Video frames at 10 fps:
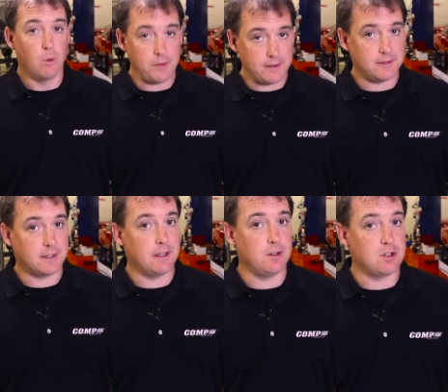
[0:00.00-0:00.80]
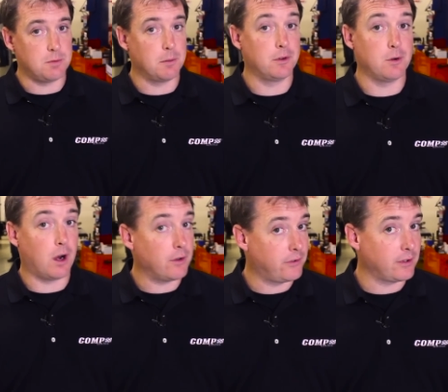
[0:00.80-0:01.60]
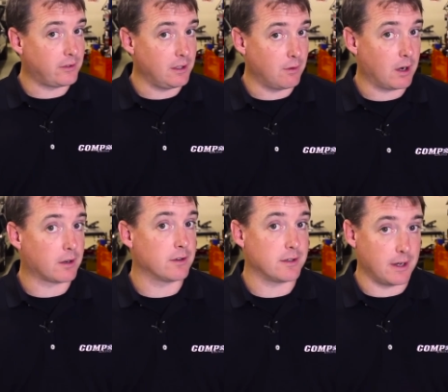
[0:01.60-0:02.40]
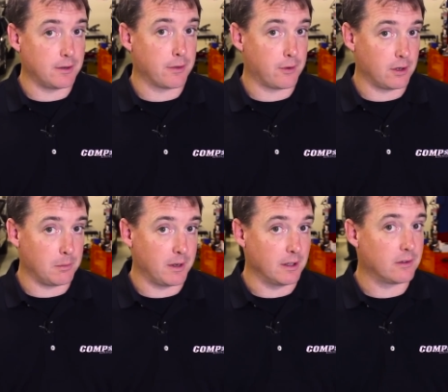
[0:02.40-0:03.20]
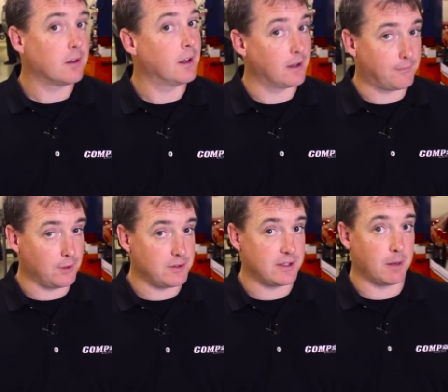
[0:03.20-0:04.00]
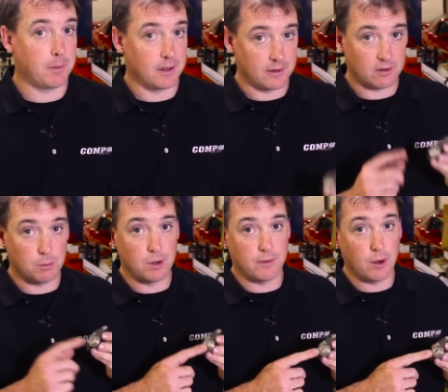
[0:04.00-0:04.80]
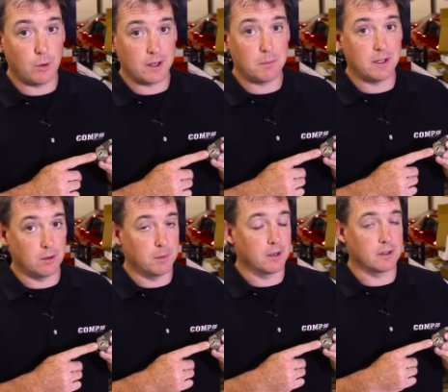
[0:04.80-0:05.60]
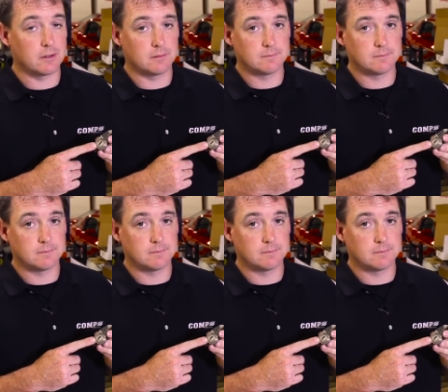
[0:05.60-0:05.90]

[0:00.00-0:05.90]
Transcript: With this kit, you should be able to do all 16 rockers in under 30 minutes, and the first step is to remove the OEM needle bearings.